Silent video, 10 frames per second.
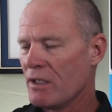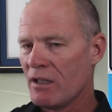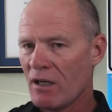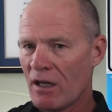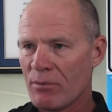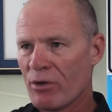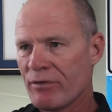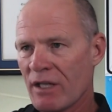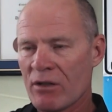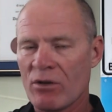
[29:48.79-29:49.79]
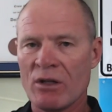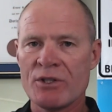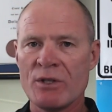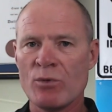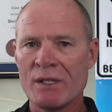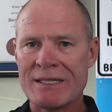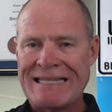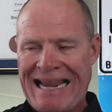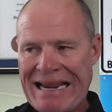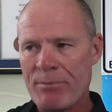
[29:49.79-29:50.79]
in automotive technology was
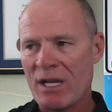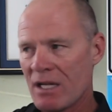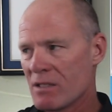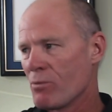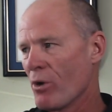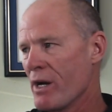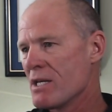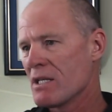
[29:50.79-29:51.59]
ABS brakes,